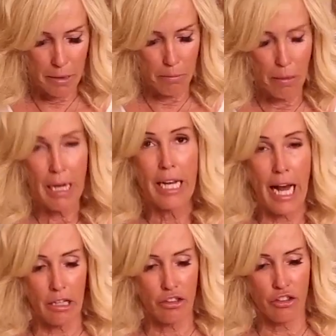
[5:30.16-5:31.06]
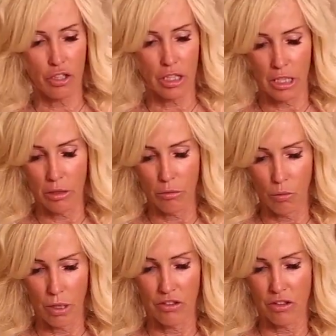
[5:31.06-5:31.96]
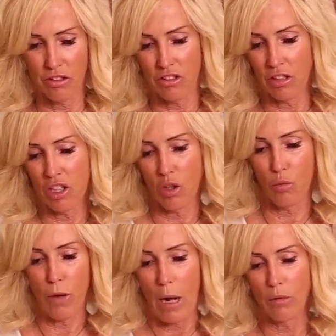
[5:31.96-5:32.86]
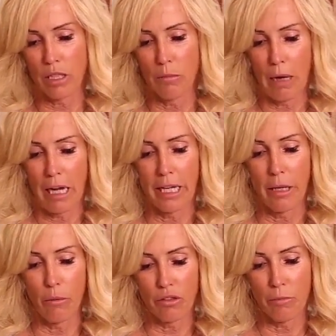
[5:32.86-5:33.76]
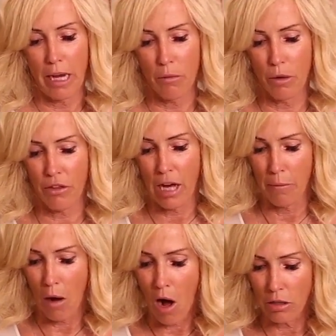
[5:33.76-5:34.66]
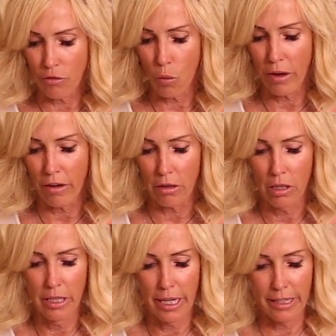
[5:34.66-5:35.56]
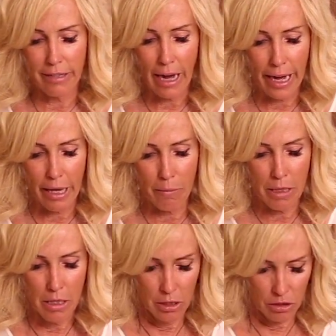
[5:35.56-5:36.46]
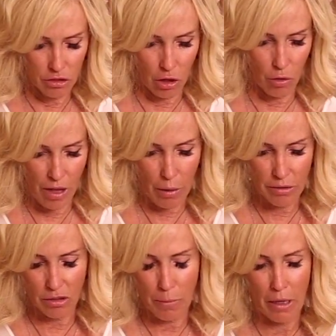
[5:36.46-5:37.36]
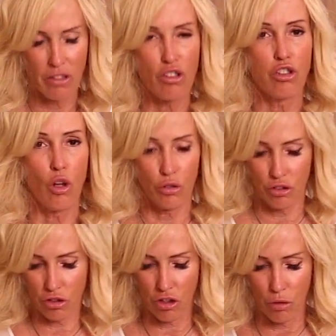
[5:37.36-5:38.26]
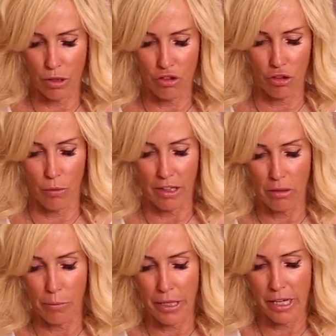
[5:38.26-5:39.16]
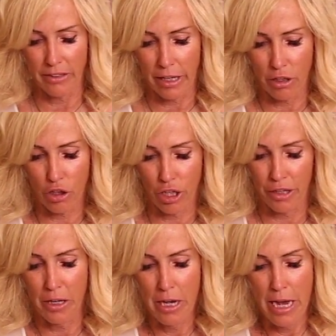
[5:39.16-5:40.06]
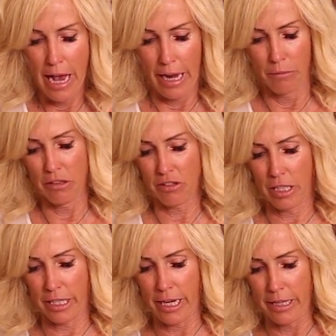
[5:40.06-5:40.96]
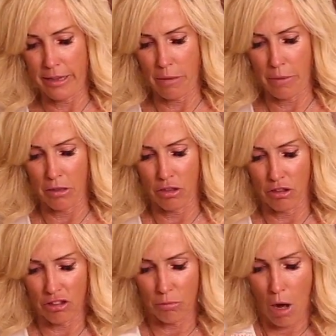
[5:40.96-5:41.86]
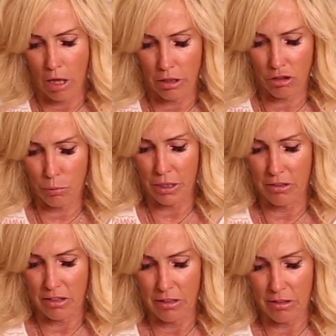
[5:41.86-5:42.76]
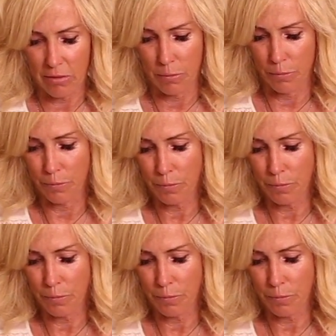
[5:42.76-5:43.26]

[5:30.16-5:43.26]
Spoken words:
But the bun actually was just a little rounded bun, and it was made with olive oil and thyme. So that was about as close to the original recipe as I could. And I'm just going to cut them into smallish pieces.